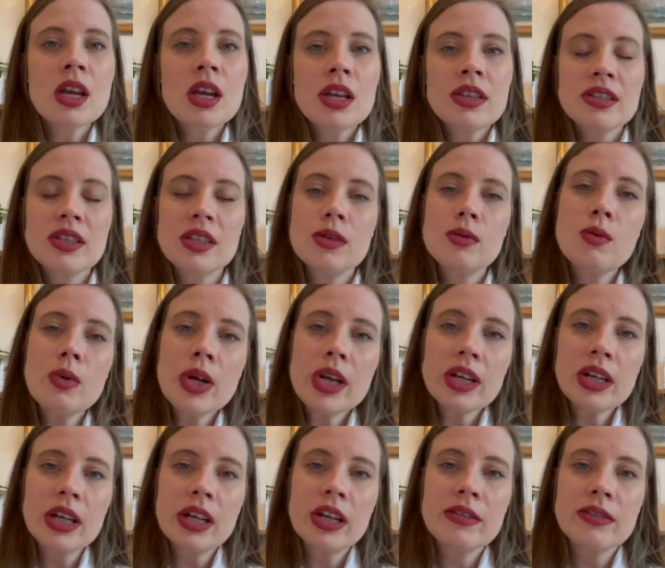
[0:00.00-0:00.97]
So the
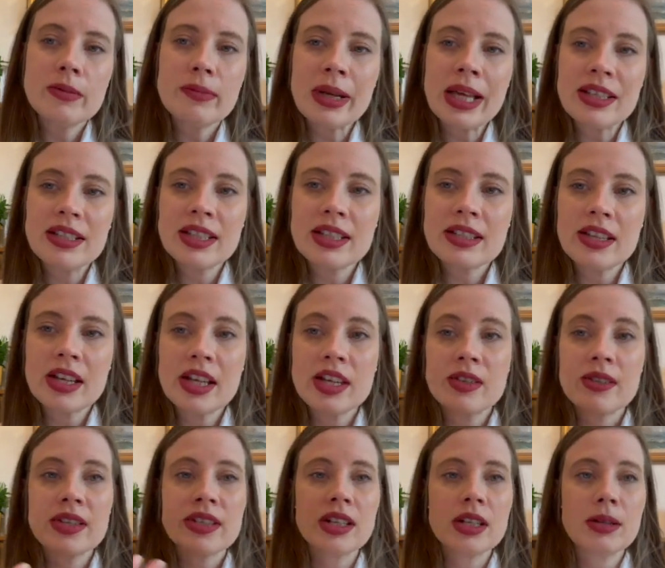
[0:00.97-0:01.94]
workload for plastic
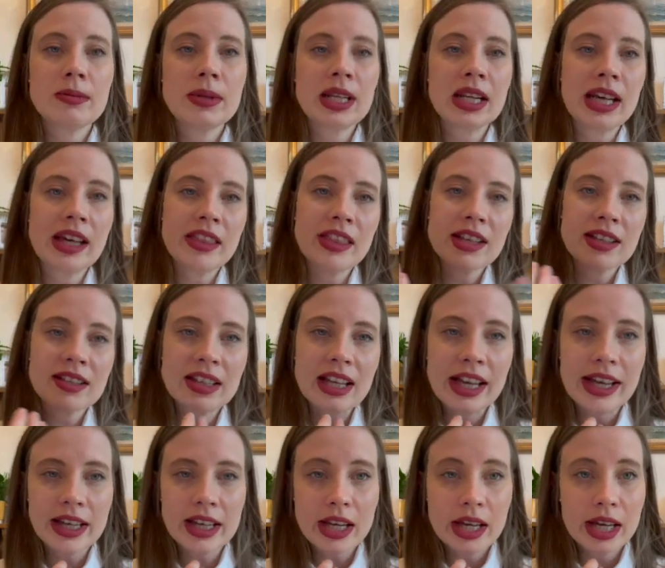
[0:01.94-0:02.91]
surgery is going to be like things
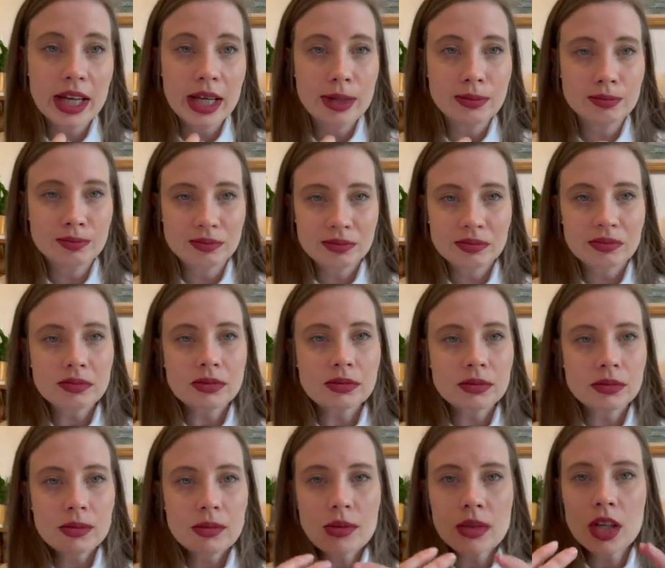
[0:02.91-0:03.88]
like um,
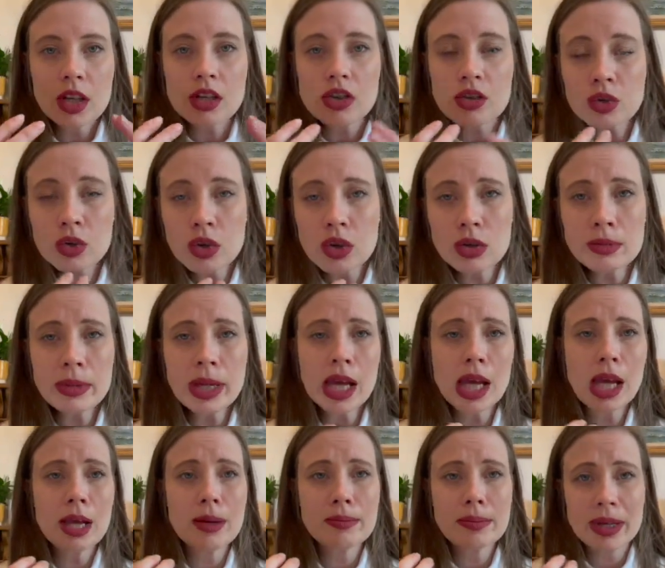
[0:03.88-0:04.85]

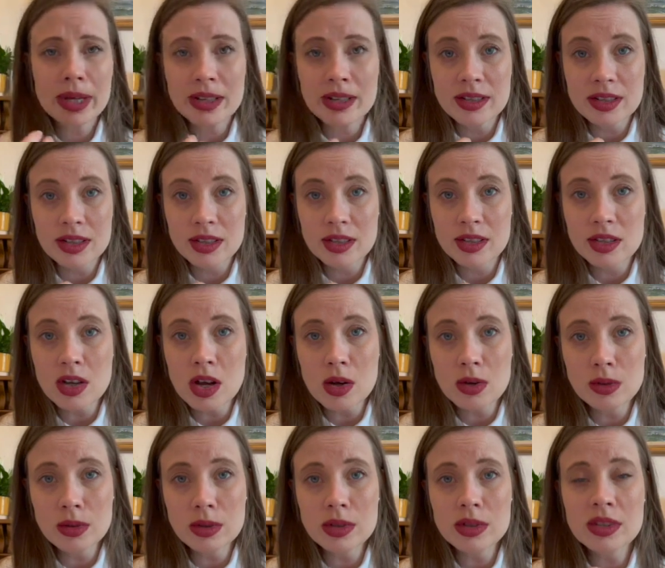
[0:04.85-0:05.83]
Trauma, burns and
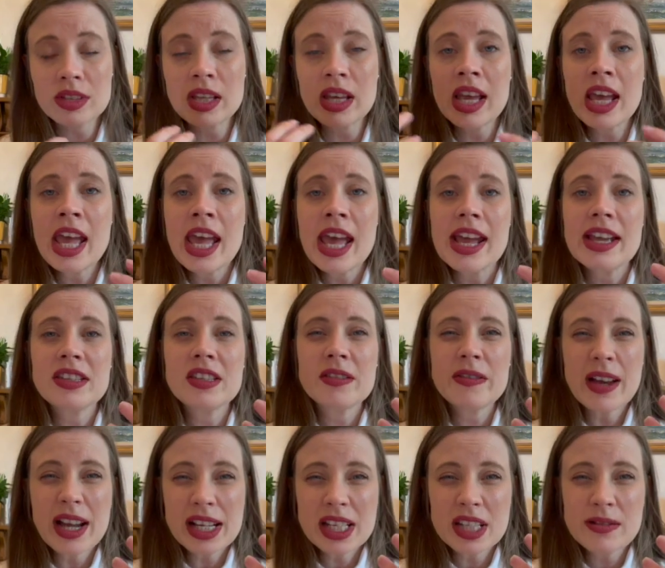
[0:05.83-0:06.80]
scalds, it's
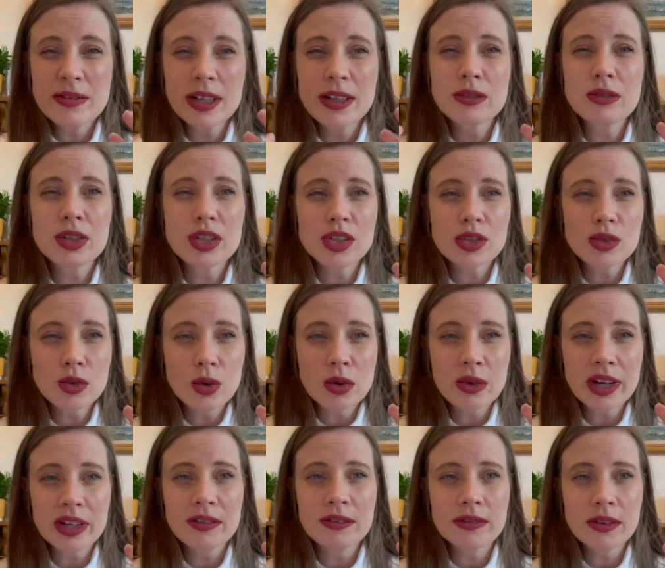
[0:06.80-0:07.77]
effectively
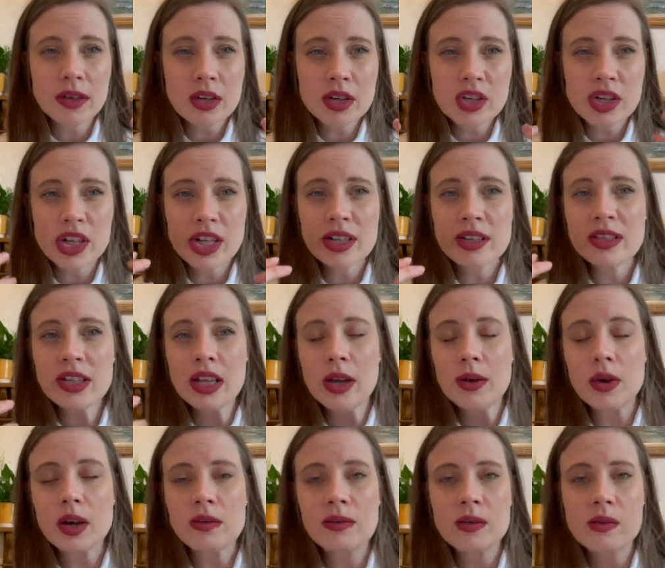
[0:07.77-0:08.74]
restoring function, so
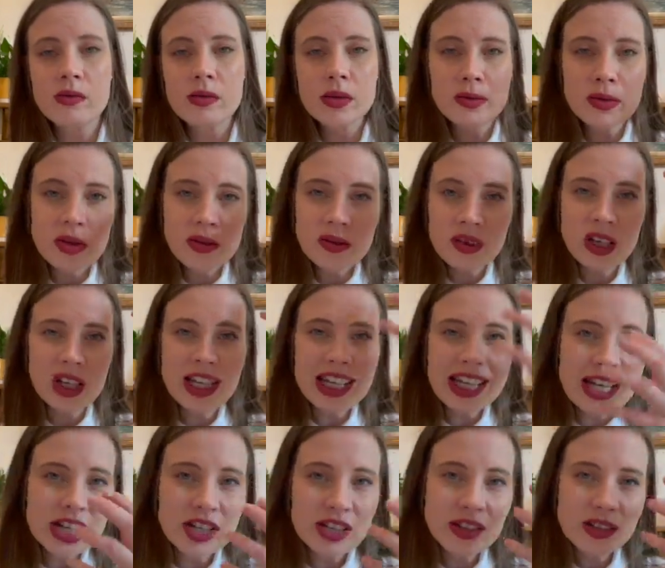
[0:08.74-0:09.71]
often removing
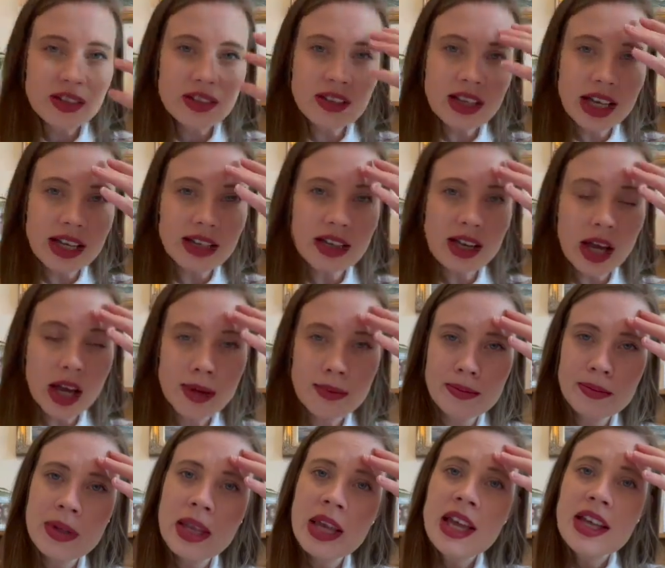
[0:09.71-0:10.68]
lesions like
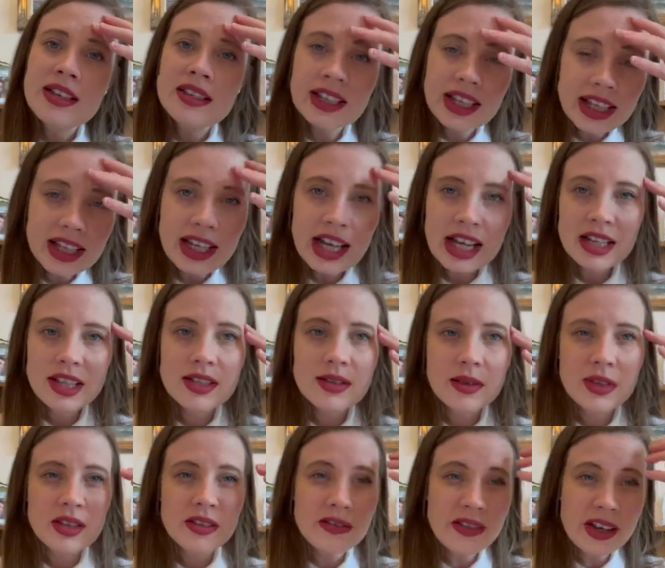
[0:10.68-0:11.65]
um, skin cancer
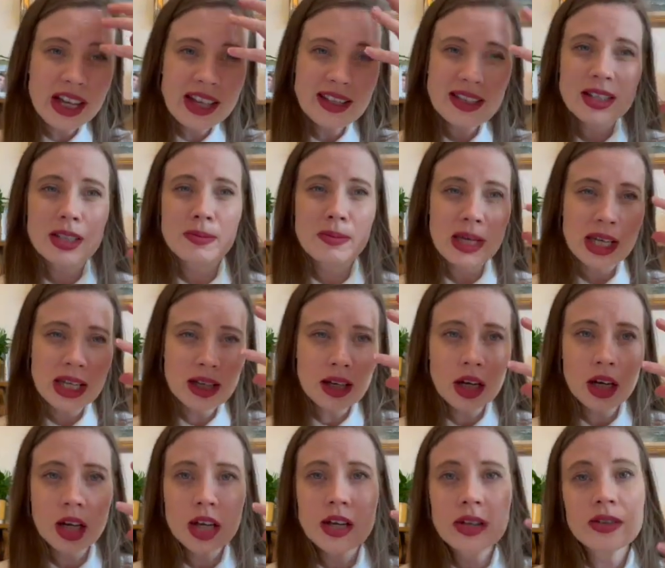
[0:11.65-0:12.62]
on the face that's being
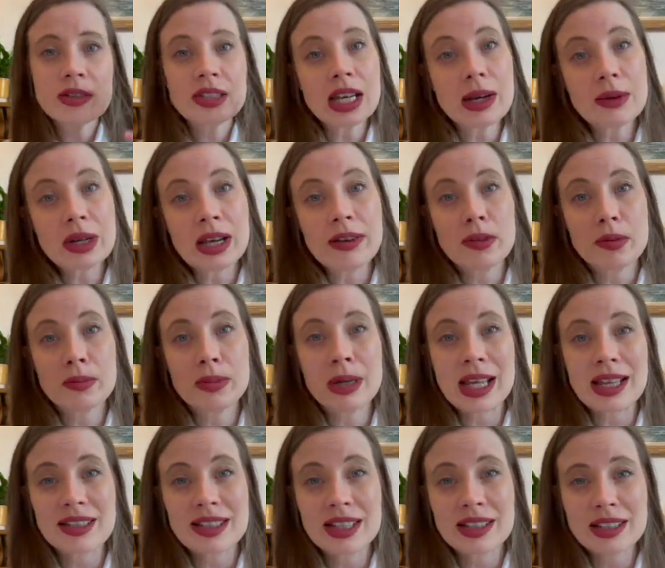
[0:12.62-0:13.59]
closed, that would have a
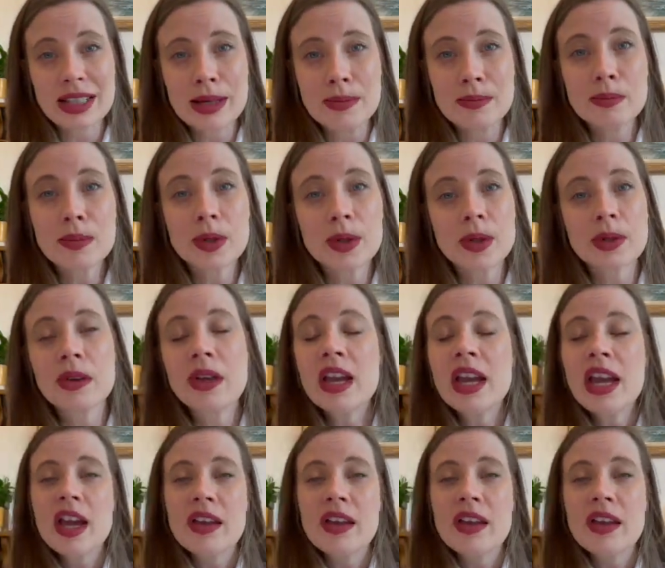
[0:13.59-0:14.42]
plastics input.